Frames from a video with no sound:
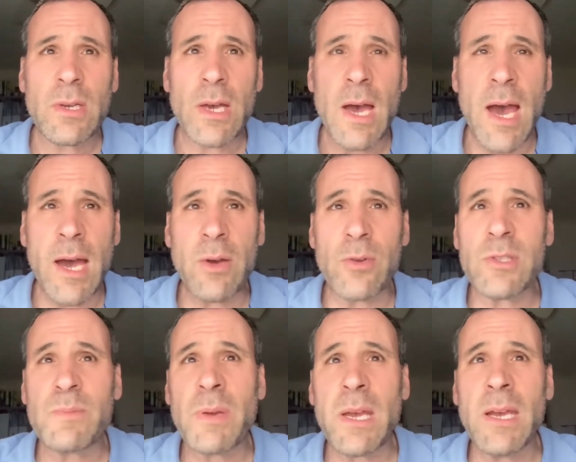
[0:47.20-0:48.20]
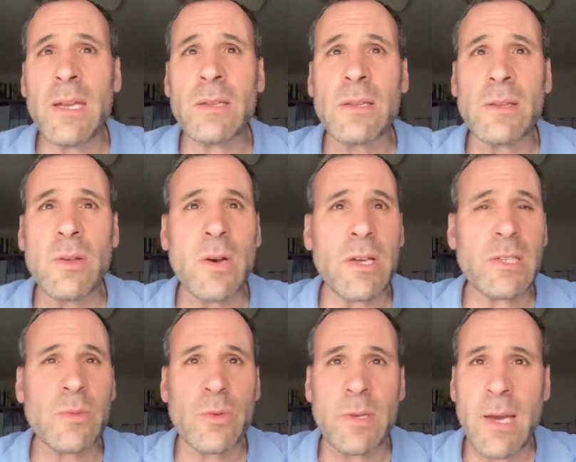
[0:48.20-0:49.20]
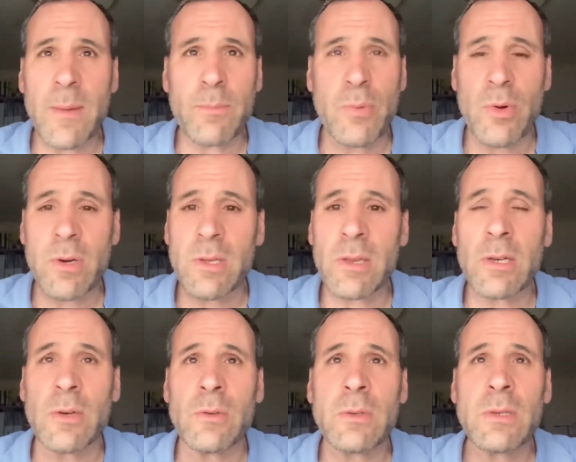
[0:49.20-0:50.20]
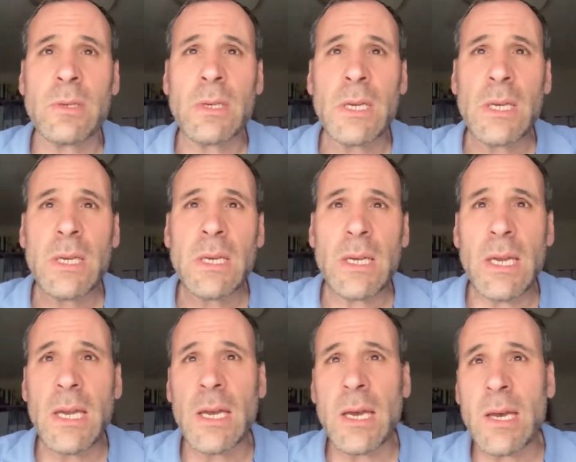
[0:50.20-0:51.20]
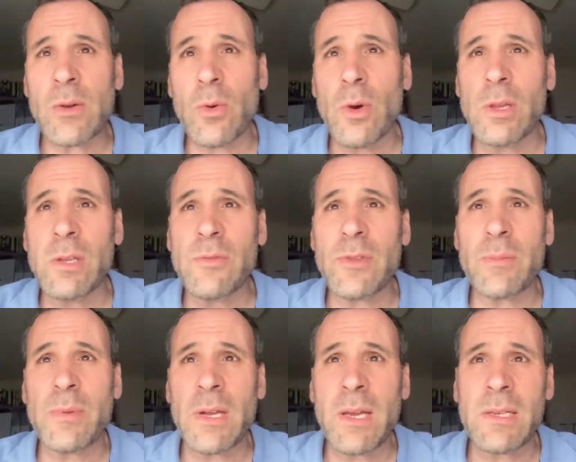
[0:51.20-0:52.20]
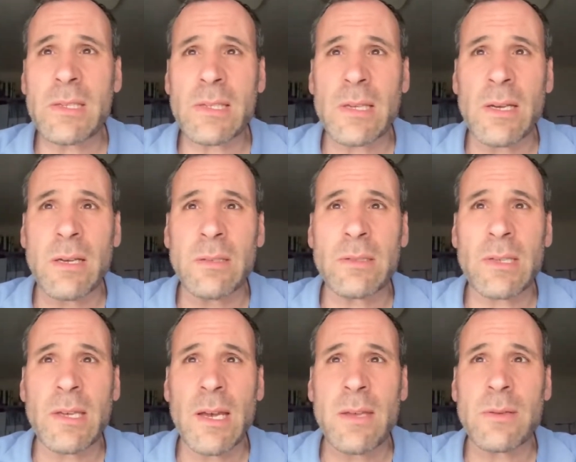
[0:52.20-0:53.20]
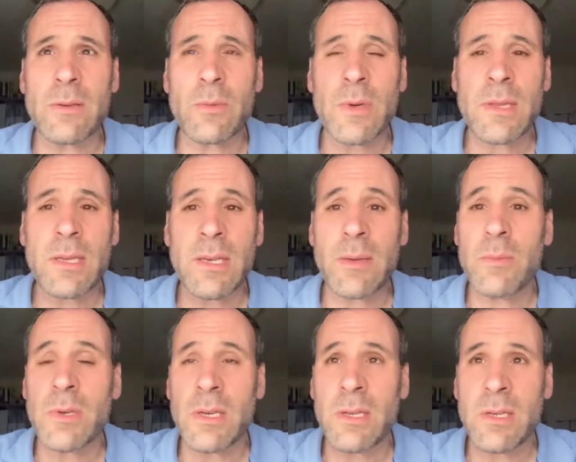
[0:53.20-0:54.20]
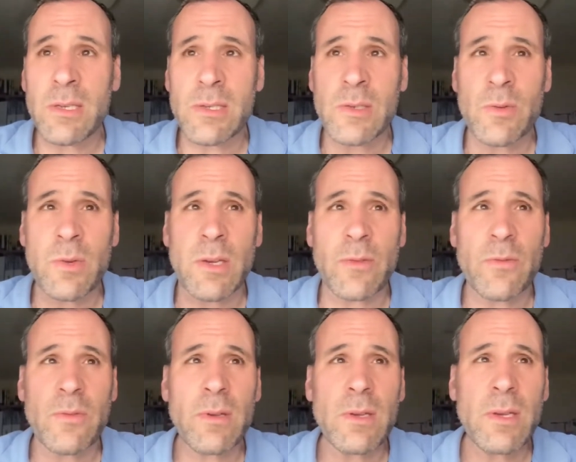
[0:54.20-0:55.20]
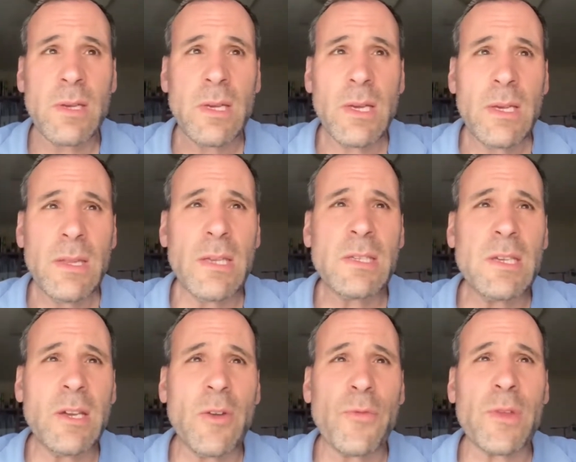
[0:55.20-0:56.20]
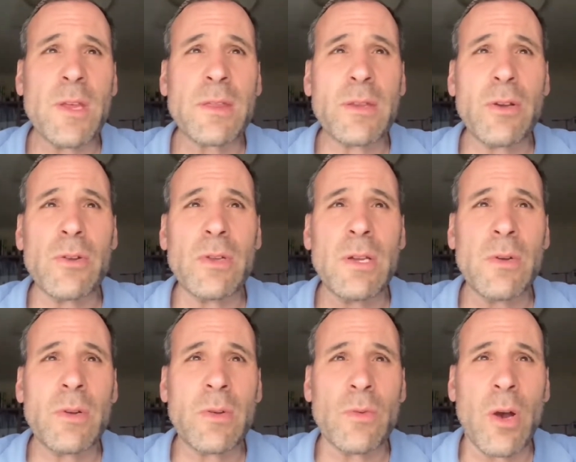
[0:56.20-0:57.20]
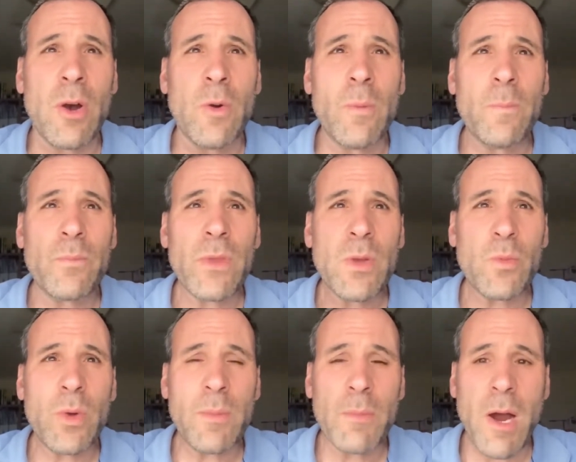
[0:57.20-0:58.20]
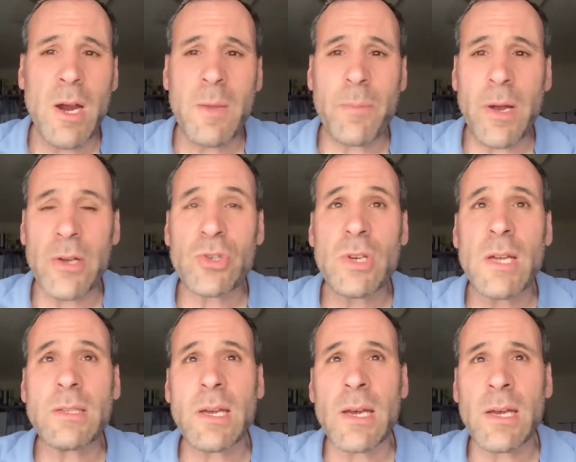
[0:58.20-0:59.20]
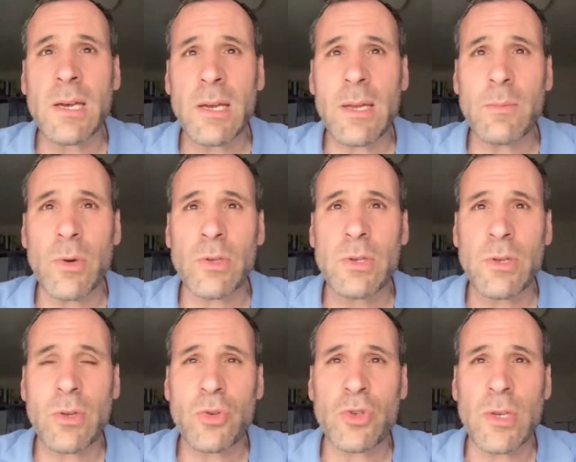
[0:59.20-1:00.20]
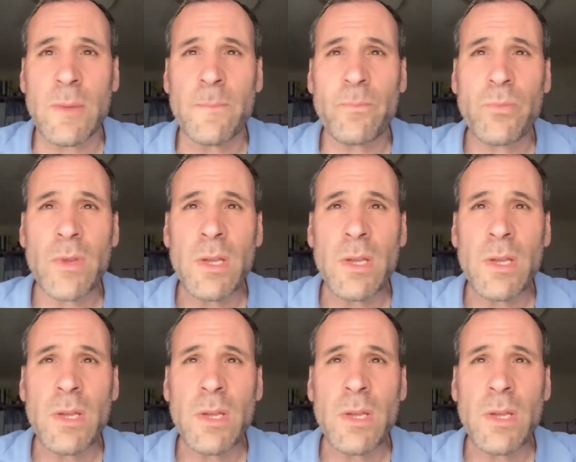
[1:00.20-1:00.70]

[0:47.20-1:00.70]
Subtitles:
Aharon's pain and loss were not borne alone. He had all of the Bnei Israel together with him in his grief. This year, for the third year in a row, we mark Parshat Acharei Mot Kedoshim